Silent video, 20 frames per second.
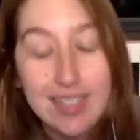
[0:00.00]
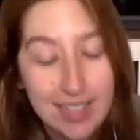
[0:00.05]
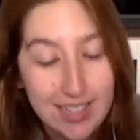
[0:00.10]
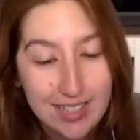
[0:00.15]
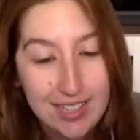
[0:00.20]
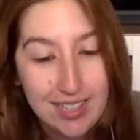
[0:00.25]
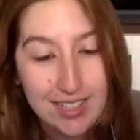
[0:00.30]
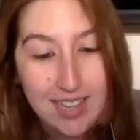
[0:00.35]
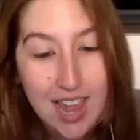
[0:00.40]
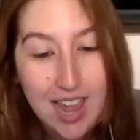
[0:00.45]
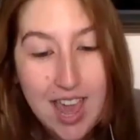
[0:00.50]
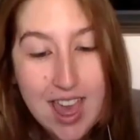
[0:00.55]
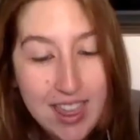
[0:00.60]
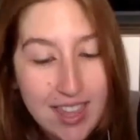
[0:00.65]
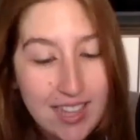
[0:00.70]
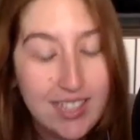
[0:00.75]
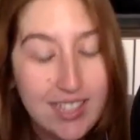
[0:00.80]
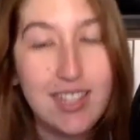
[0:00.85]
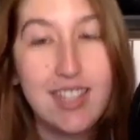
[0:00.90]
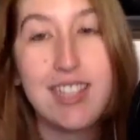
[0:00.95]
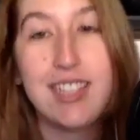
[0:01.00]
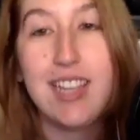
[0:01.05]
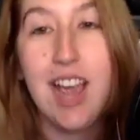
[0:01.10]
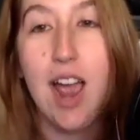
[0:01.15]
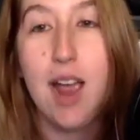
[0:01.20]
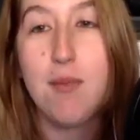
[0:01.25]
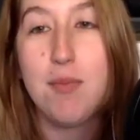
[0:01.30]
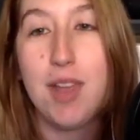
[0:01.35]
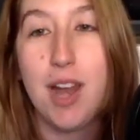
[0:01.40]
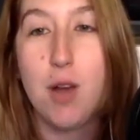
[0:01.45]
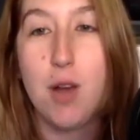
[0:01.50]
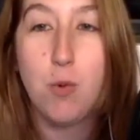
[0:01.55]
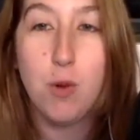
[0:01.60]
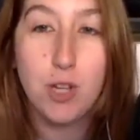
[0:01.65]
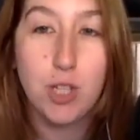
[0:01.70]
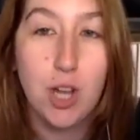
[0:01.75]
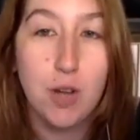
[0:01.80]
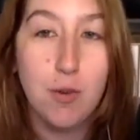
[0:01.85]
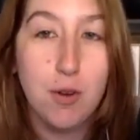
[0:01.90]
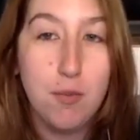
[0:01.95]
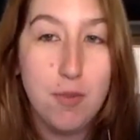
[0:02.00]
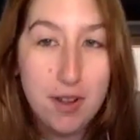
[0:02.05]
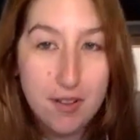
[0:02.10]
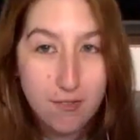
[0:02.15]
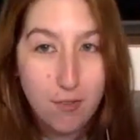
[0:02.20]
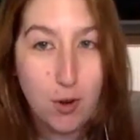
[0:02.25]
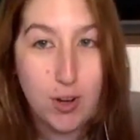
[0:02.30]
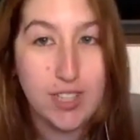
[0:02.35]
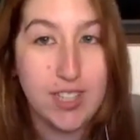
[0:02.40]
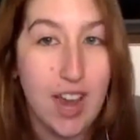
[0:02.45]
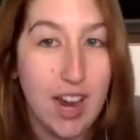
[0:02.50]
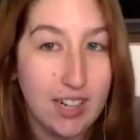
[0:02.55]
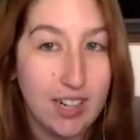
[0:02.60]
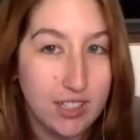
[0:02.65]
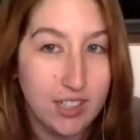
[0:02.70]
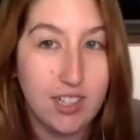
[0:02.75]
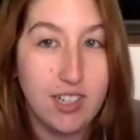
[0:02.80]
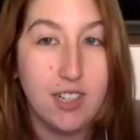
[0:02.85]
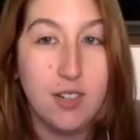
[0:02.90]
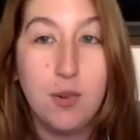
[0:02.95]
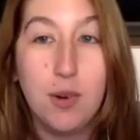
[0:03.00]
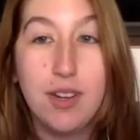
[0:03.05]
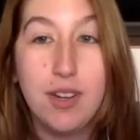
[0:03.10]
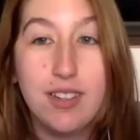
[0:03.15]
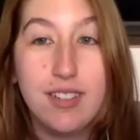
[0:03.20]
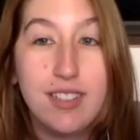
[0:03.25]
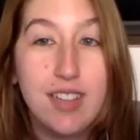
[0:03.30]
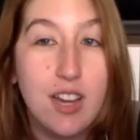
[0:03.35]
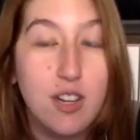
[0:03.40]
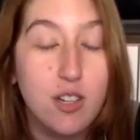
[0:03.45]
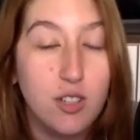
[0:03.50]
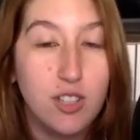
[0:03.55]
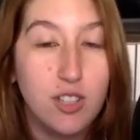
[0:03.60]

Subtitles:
this is the time that I wish I would have been a voice actor when Nintendo